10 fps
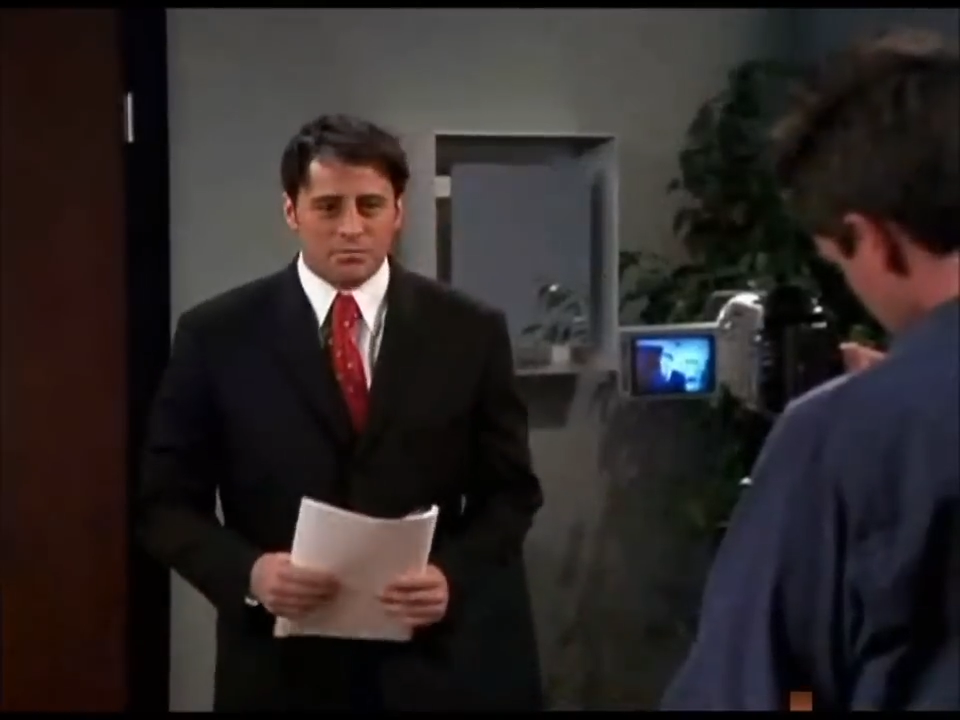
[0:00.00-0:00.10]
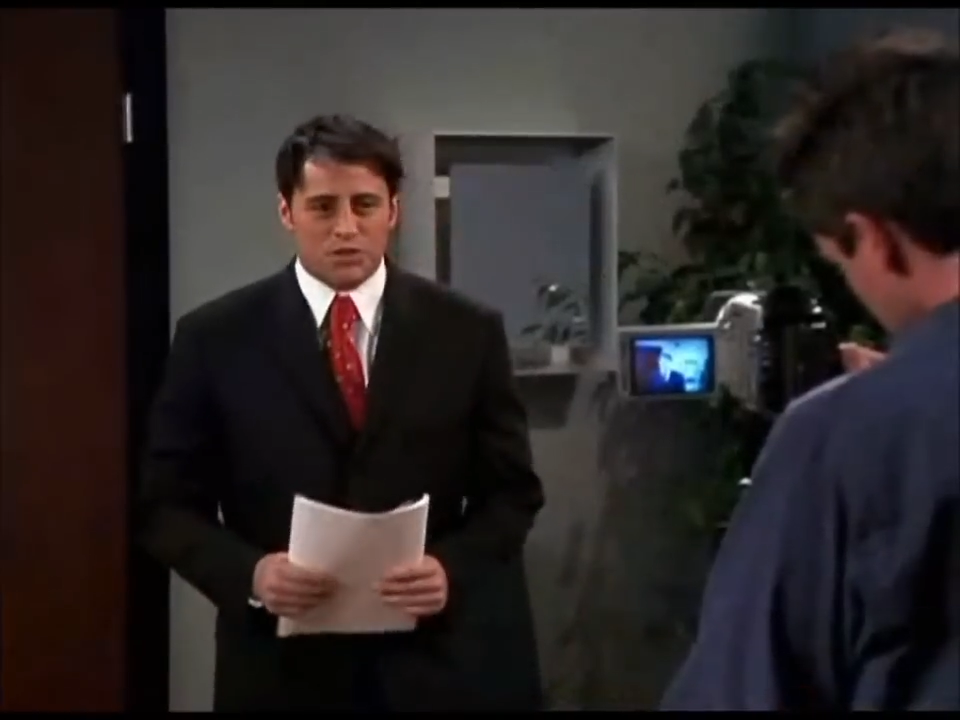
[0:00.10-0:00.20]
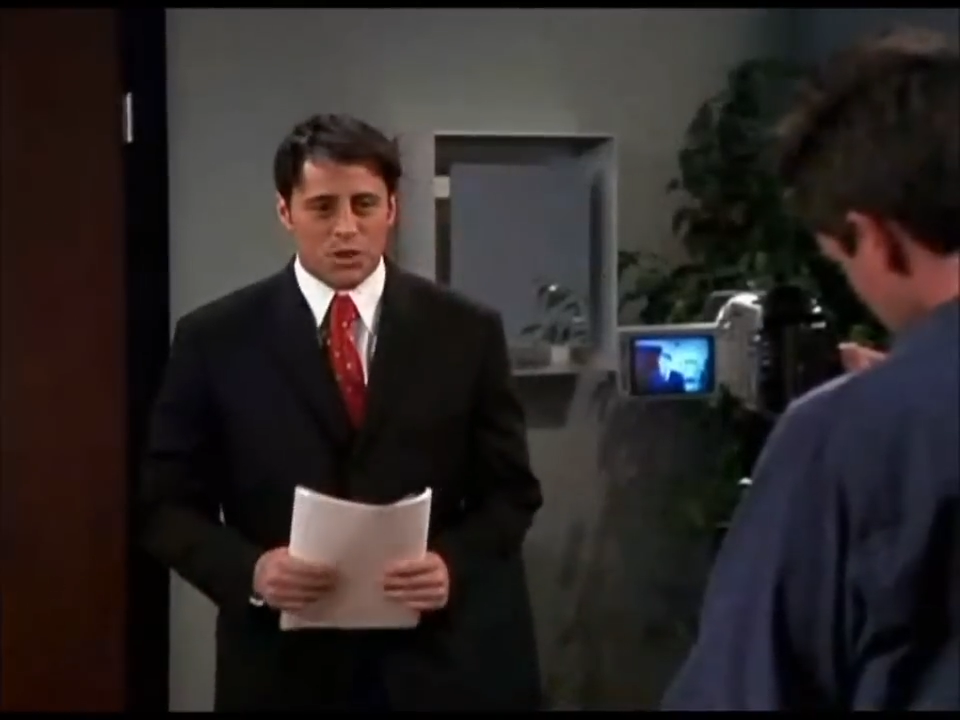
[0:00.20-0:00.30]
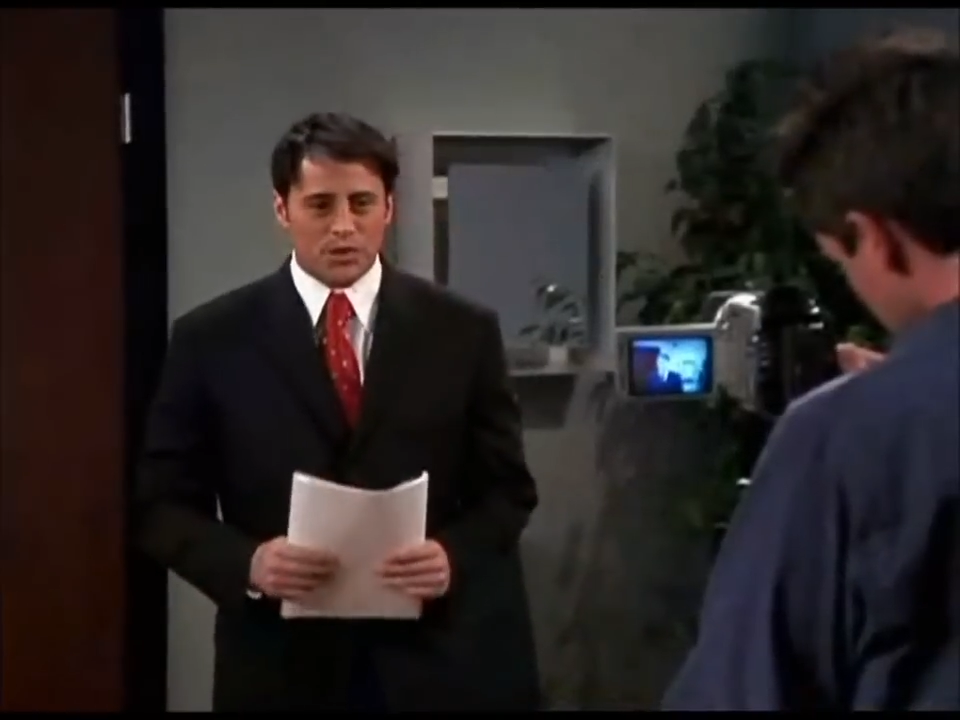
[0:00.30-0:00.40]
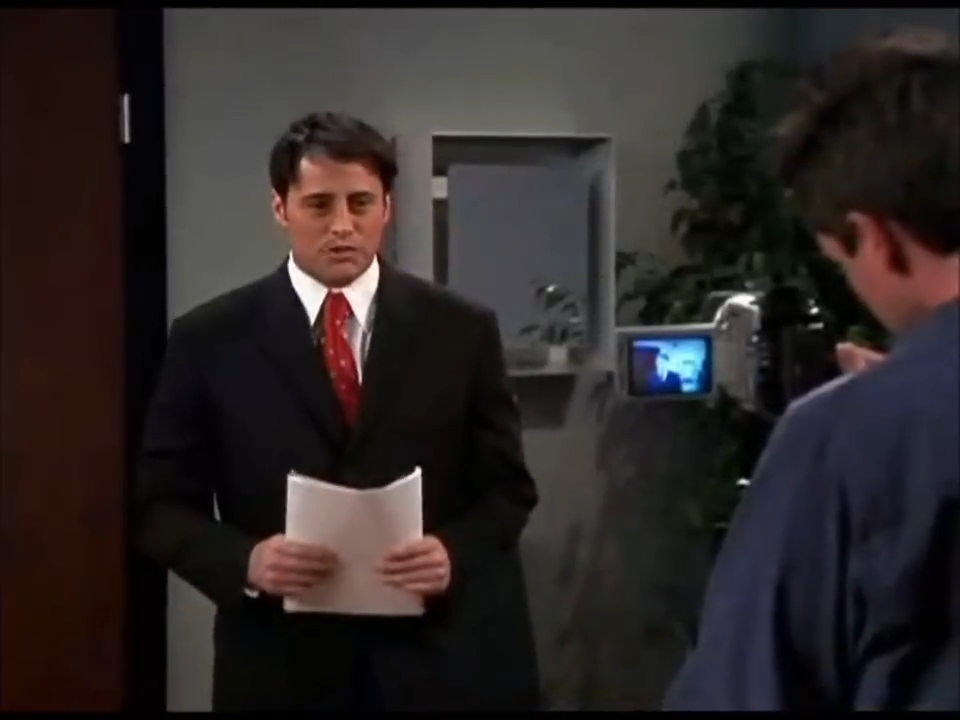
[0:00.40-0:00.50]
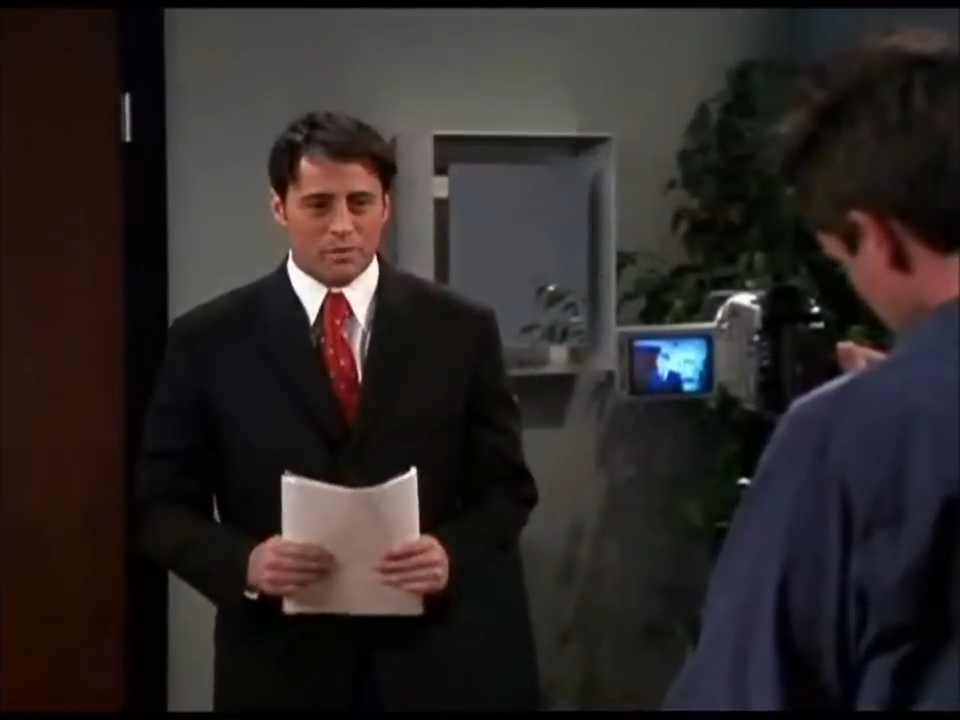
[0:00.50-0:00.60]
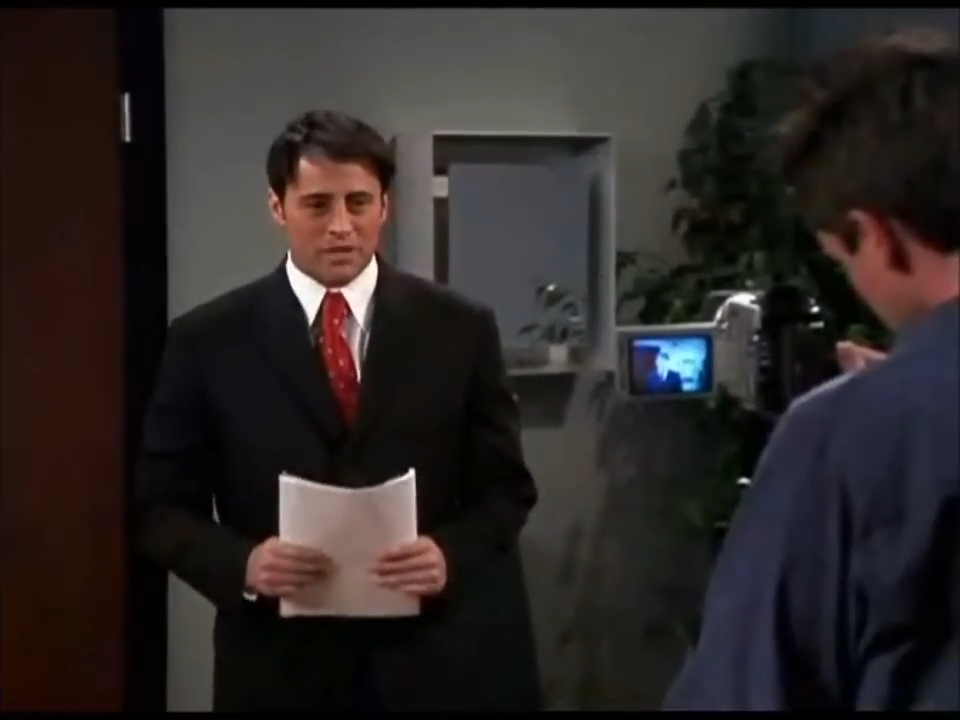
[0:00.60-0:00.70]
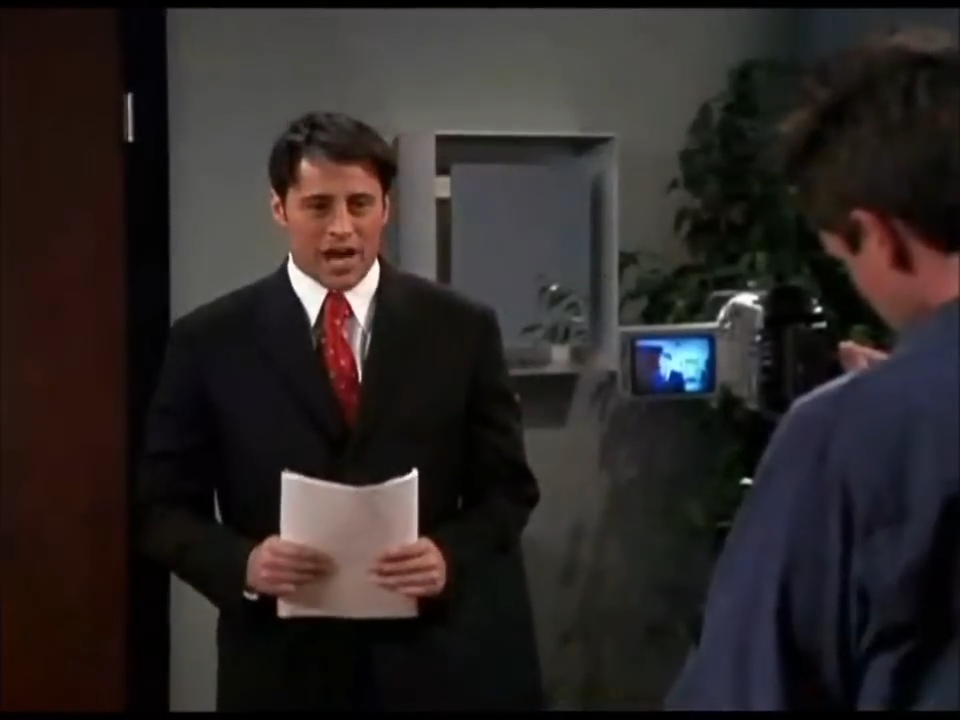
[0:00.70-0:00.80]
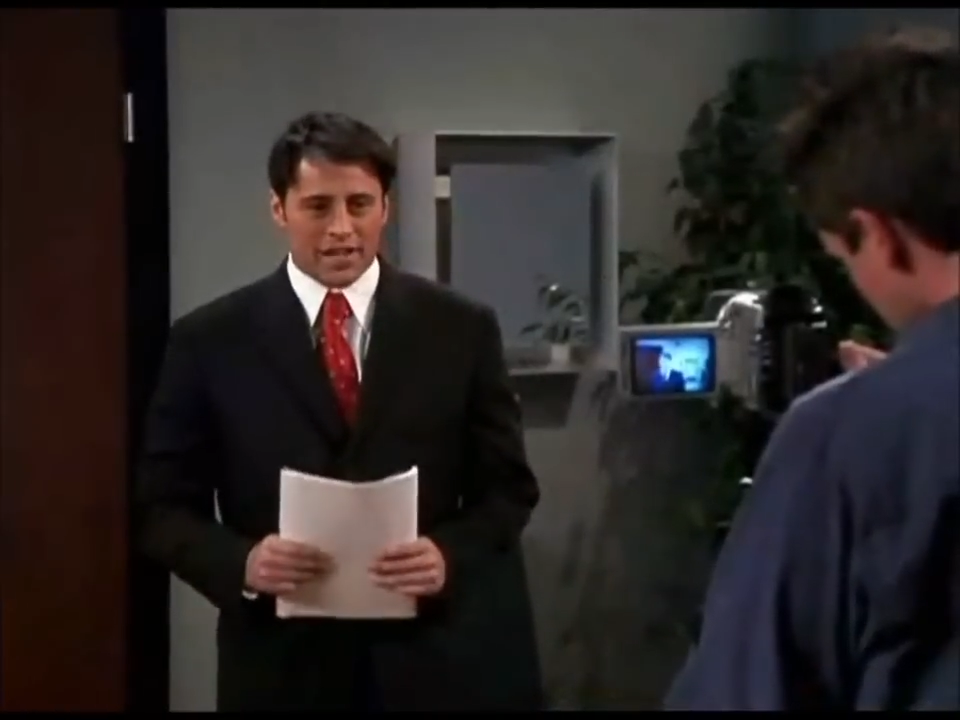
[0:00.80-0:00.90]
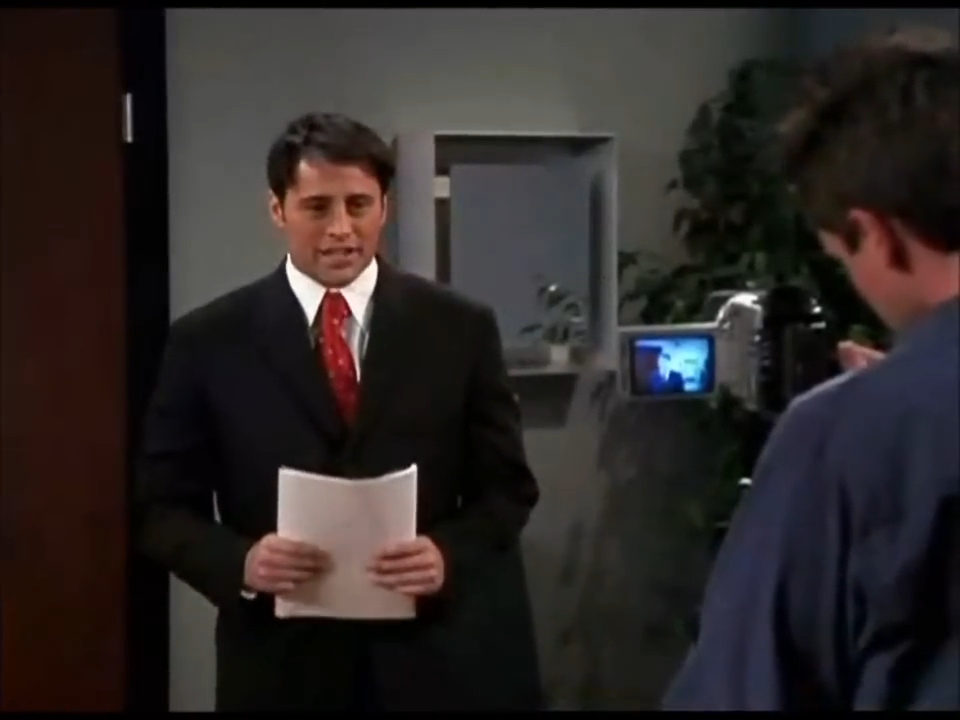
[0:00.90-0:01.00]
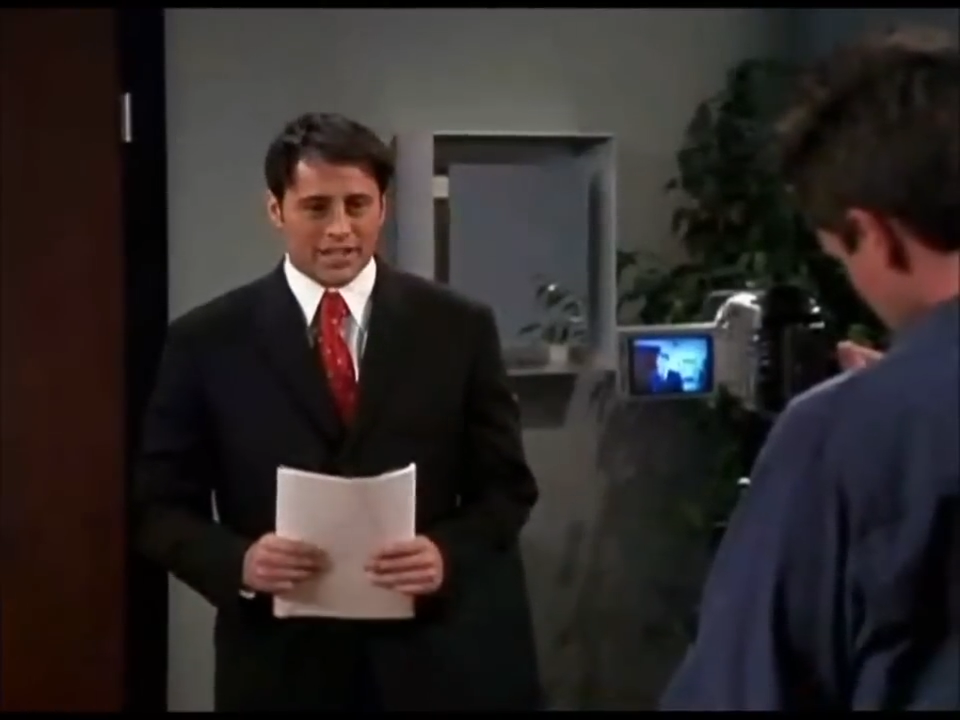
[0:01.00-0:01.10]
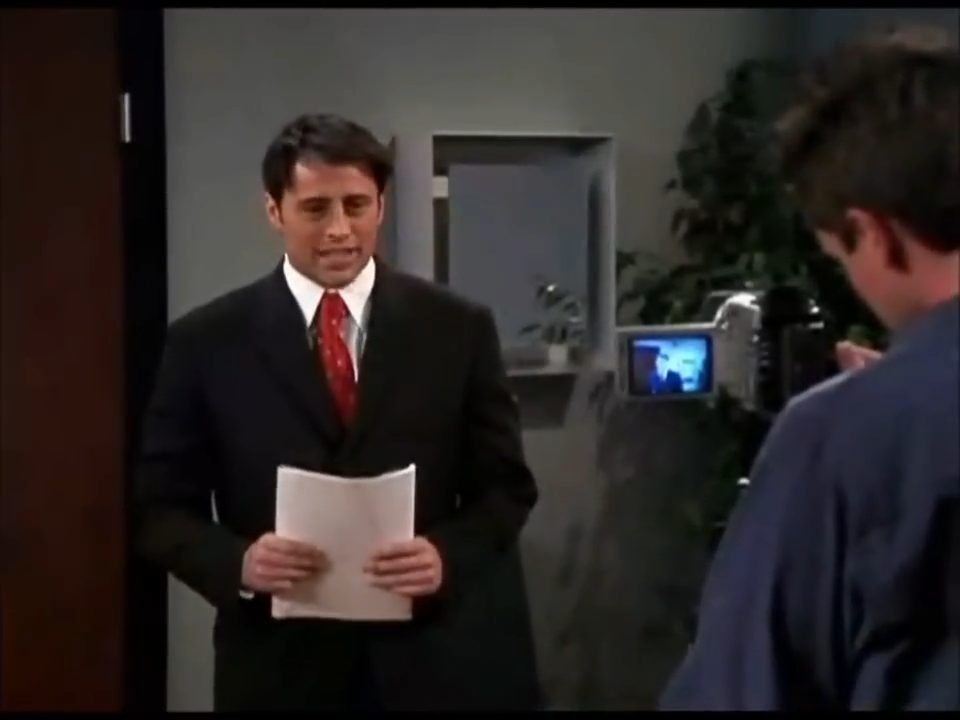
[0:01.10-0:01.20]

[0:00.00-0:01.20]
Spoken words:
Joey Tribbiani.